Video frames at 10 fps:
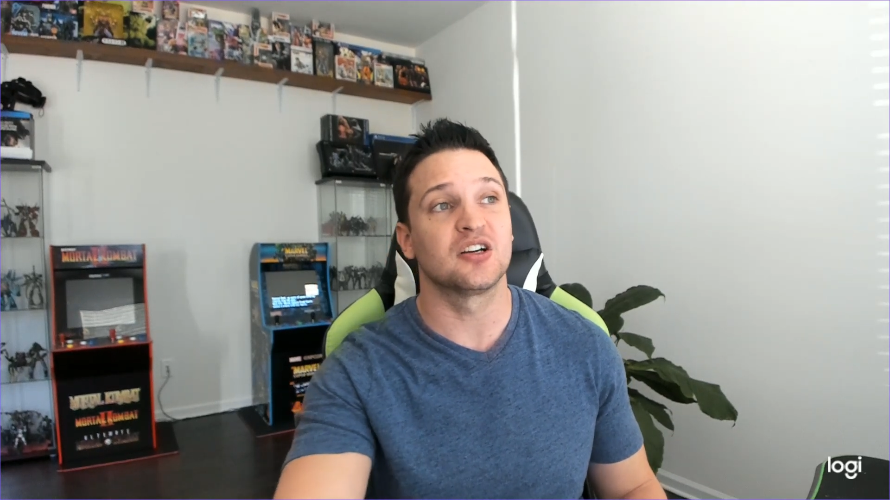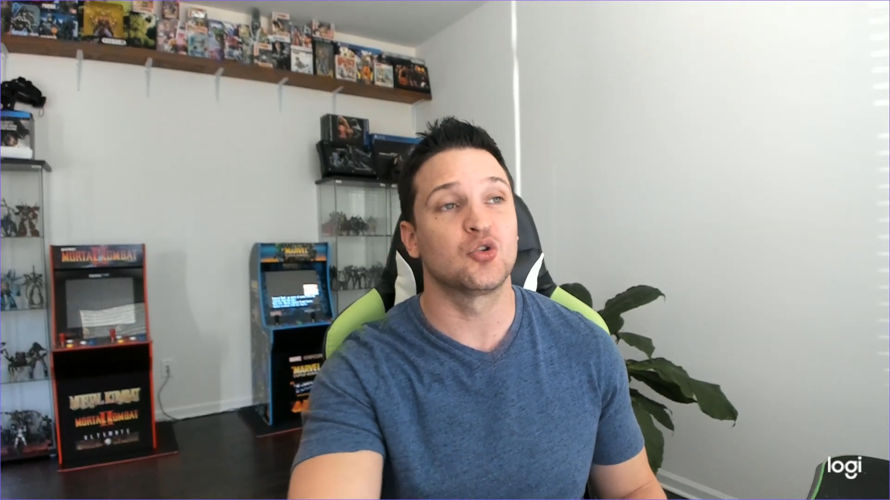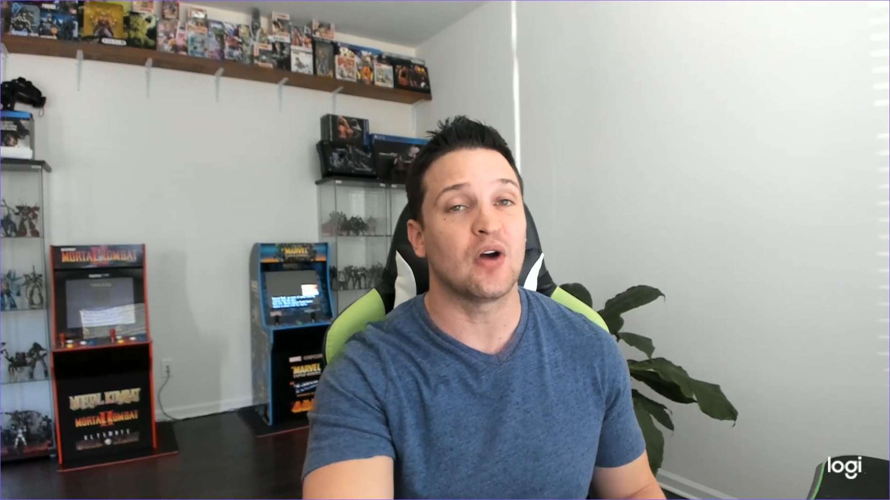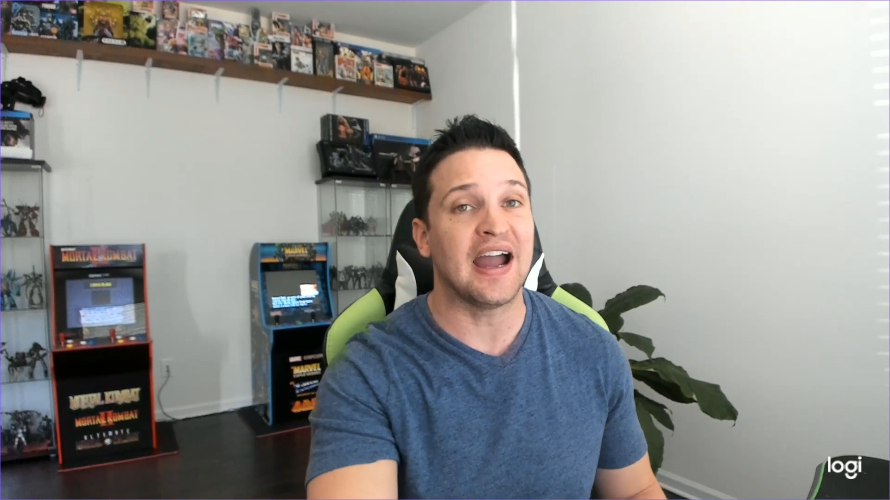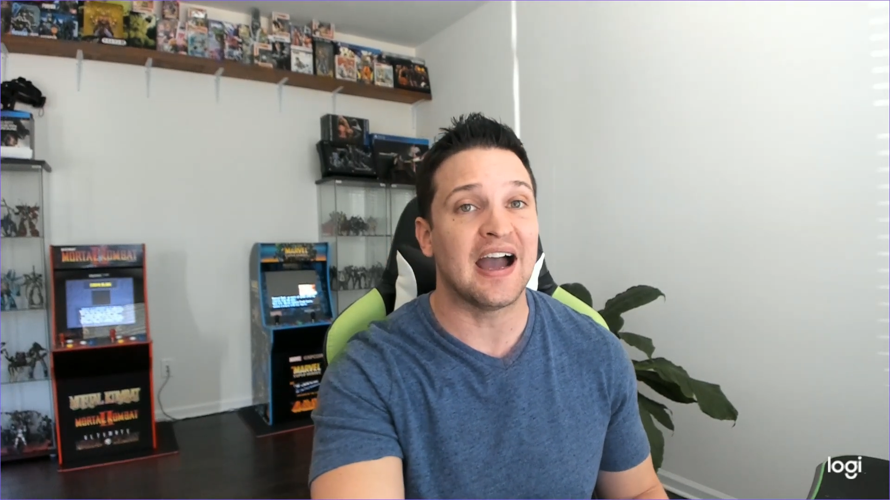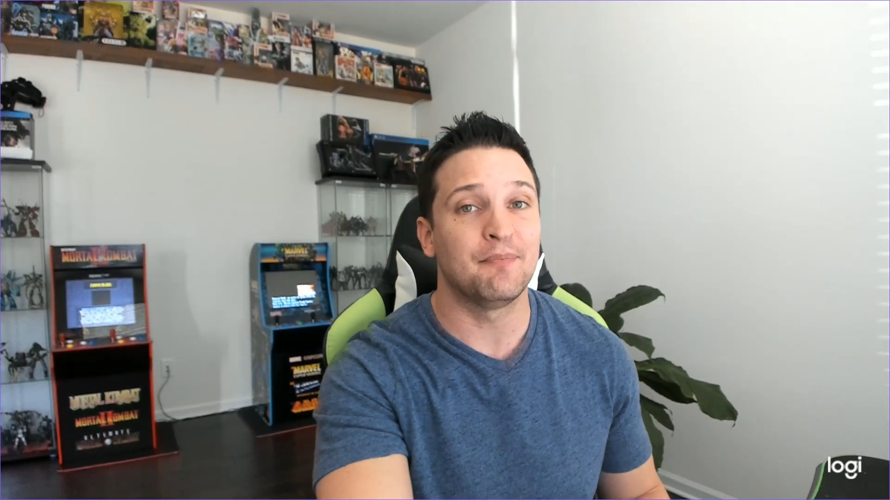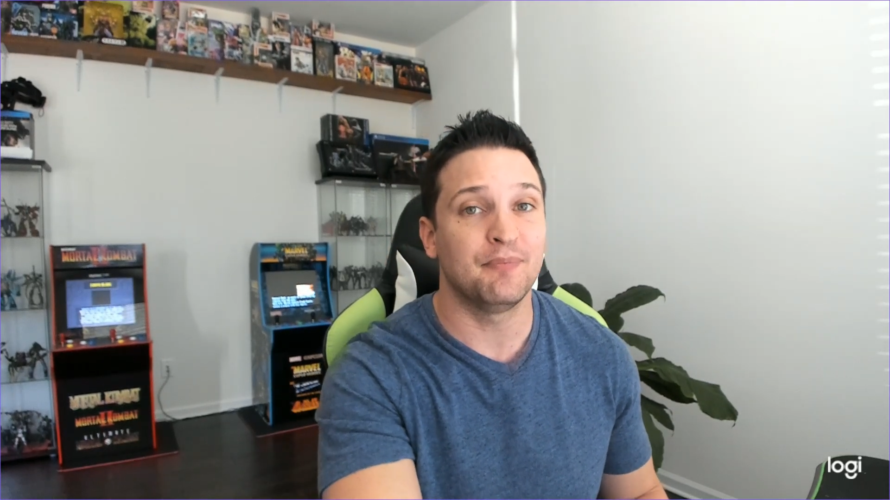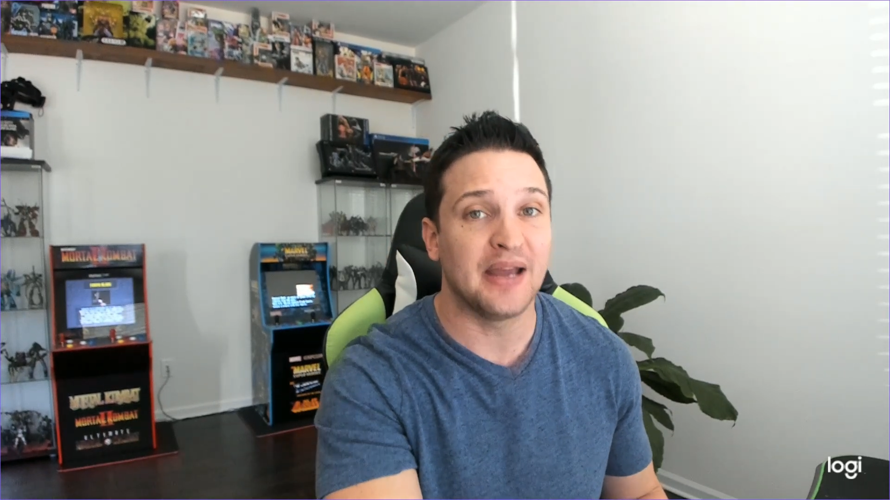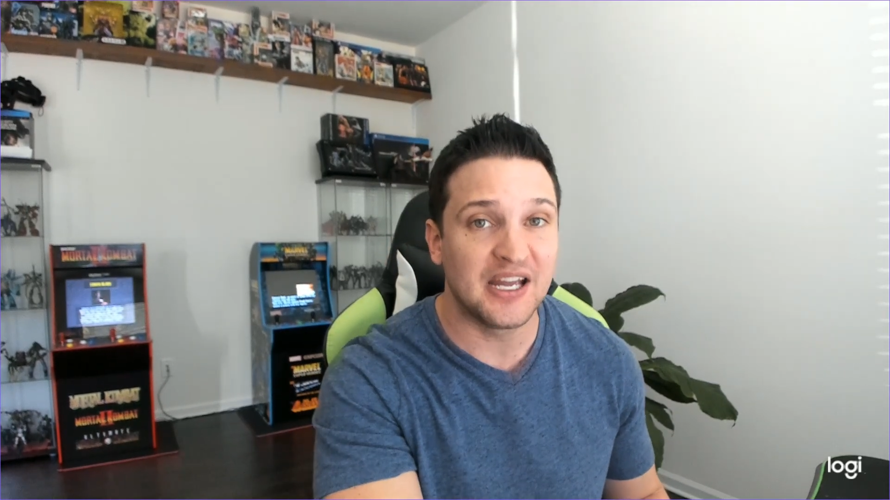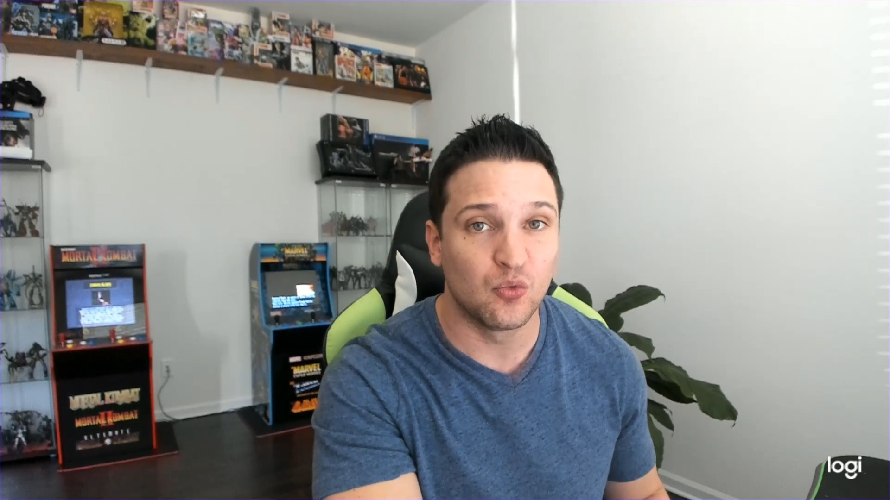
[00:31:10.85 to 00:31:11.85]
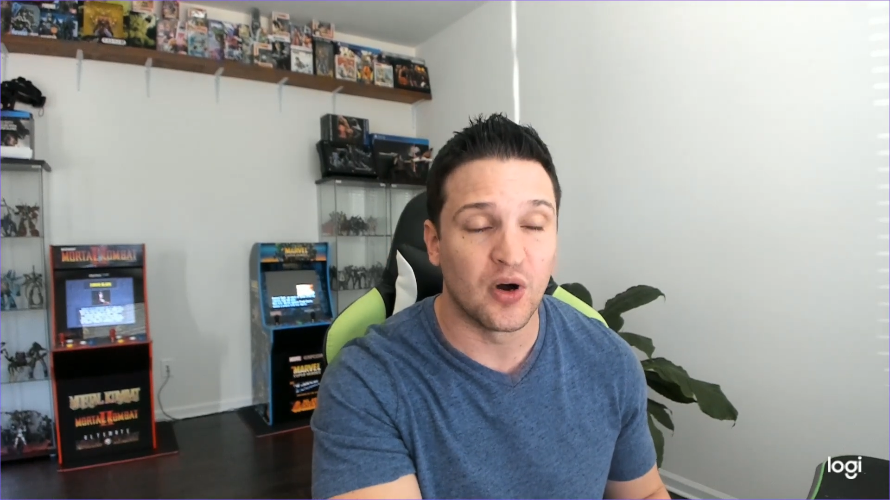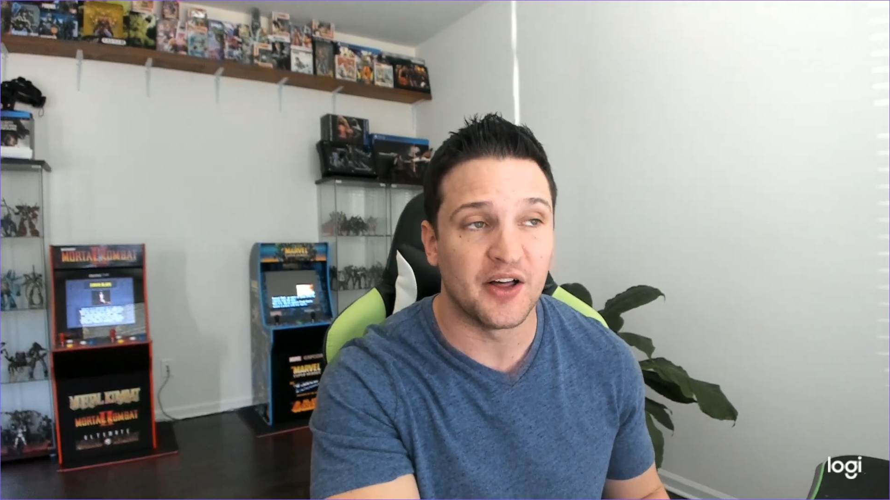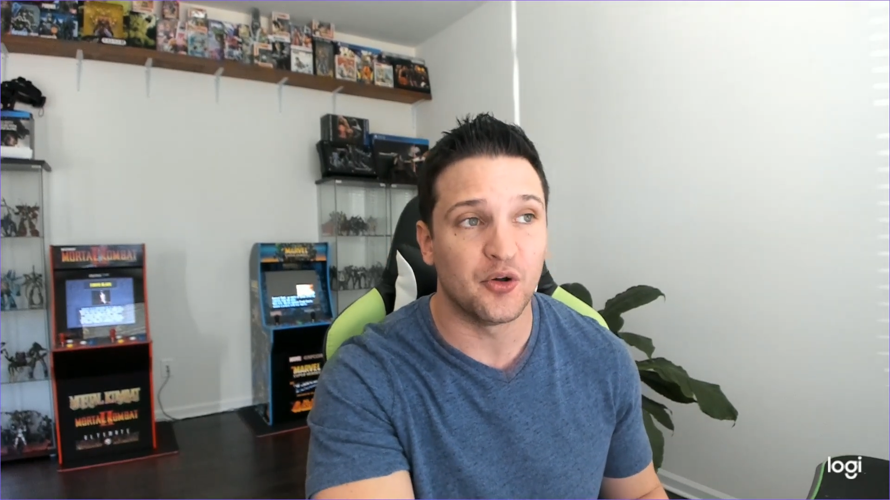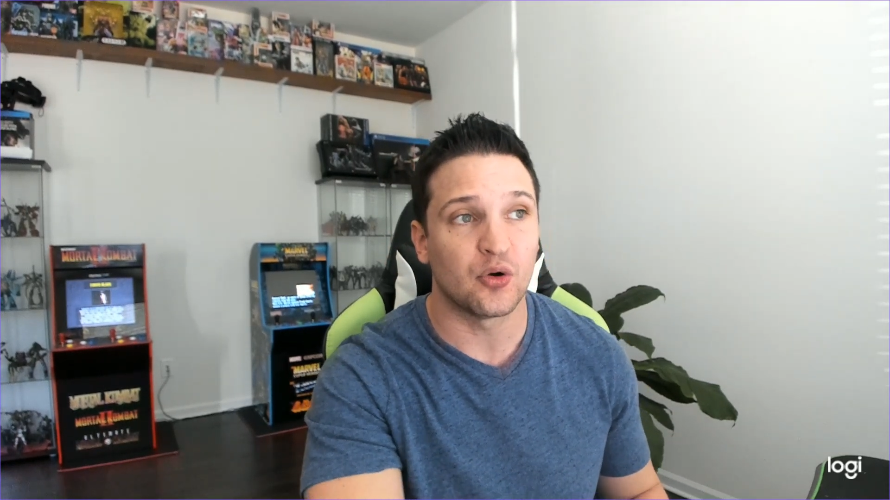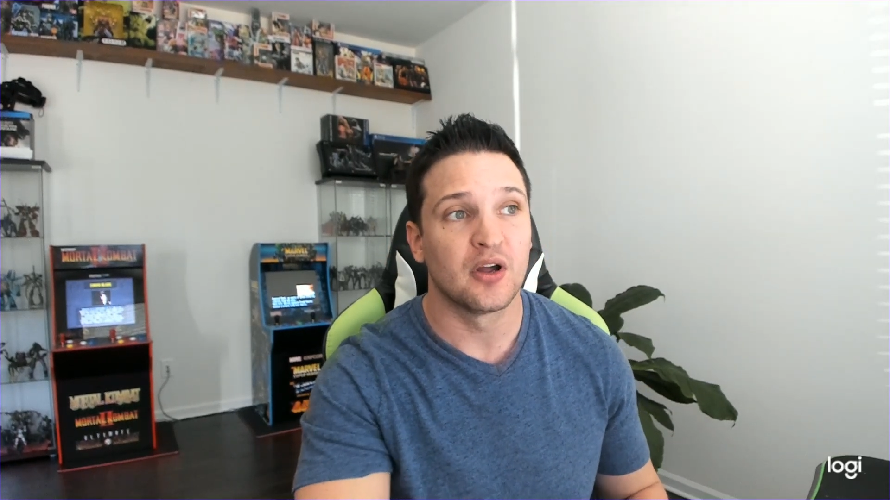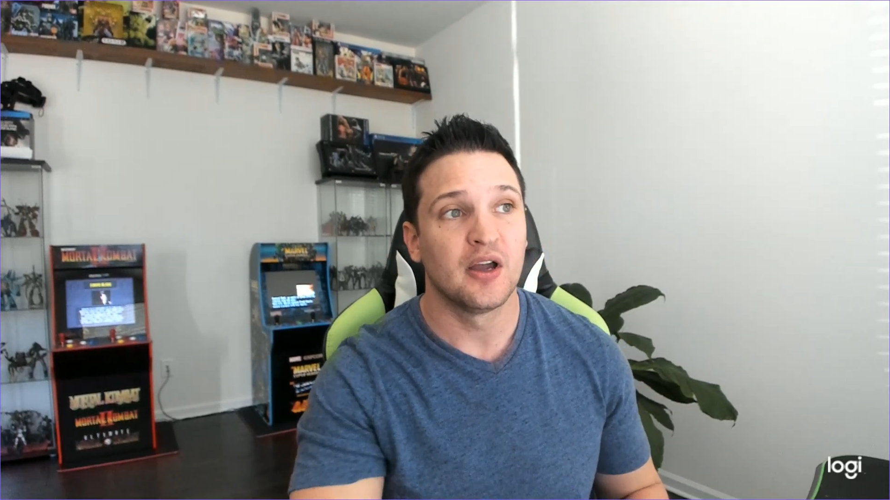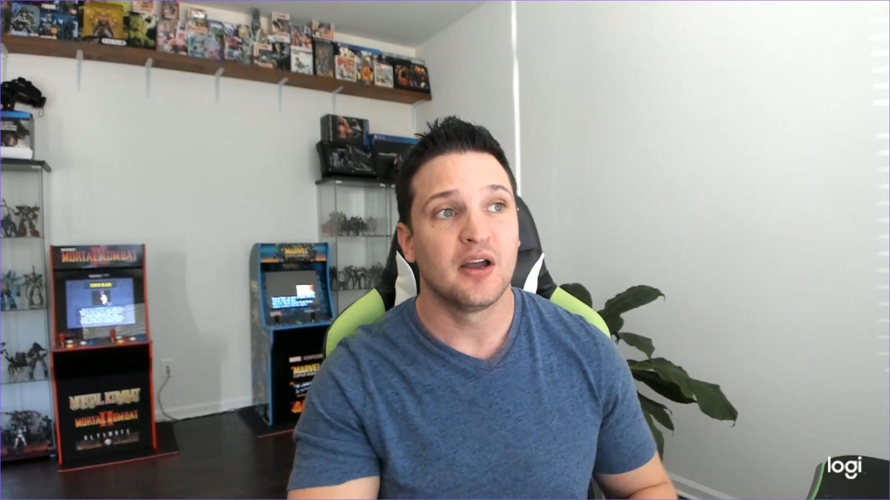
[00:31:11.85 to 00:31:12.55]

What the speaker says: grab Mayweather